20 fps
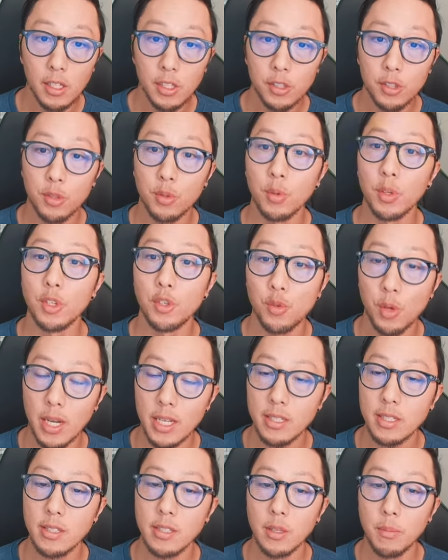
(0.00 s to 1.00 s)
to
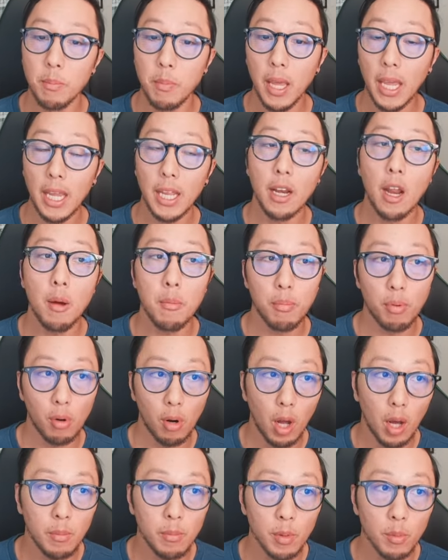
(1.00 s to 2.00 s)
address the main
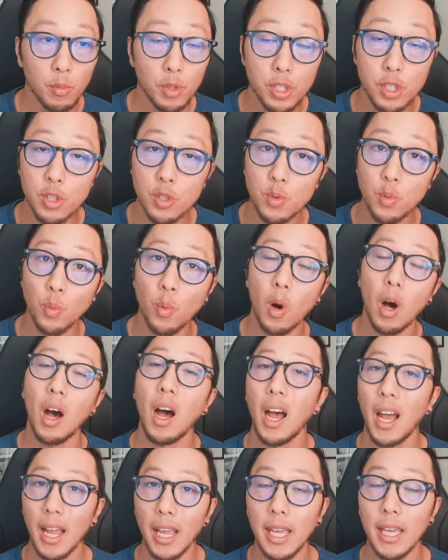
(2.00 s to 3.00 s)
problem, which is
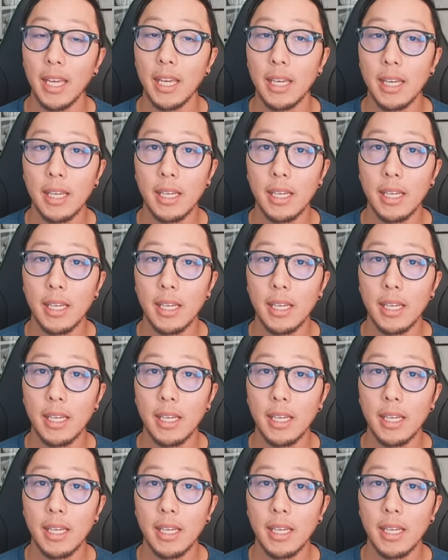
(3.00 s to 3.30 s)
why